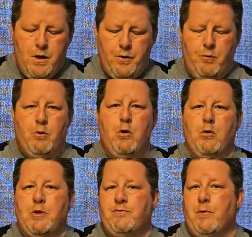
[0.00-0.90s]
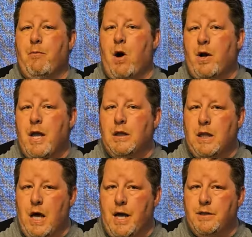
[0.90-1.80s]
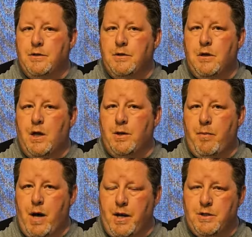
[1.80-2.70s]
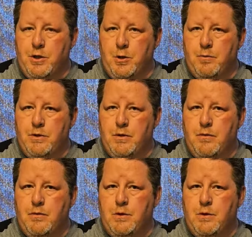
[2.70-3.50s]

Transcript: The ruler is for marking lines on the body tubes